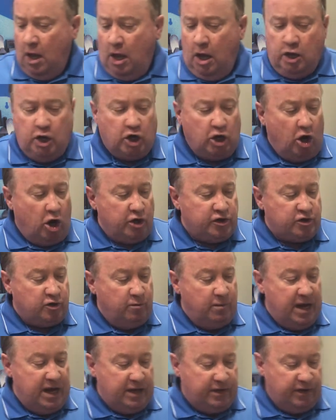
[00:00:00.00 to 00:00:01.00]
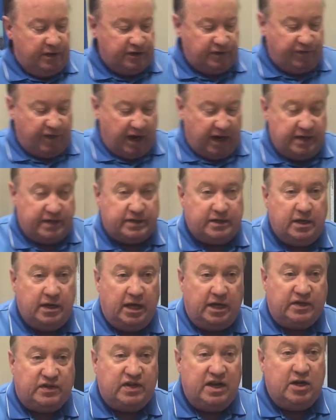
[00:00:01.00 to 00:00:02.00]
You can also make this vise
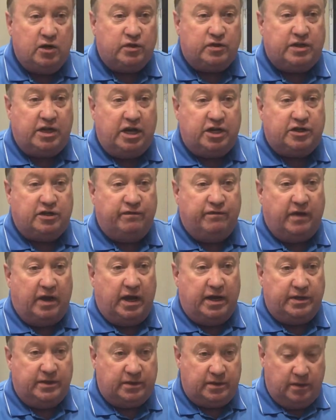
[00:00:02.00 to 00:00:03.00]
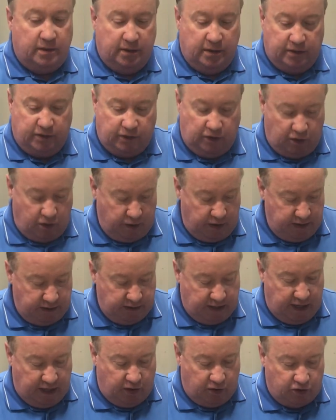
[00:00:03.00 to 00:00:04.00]
a single station vise. So you go ahead and
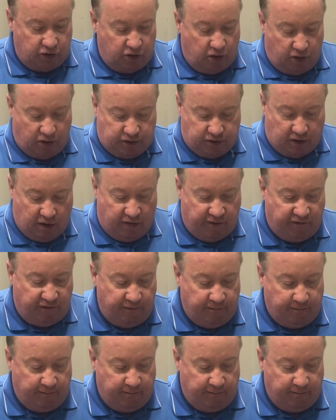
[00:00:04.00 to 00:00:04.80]
take your jaws off.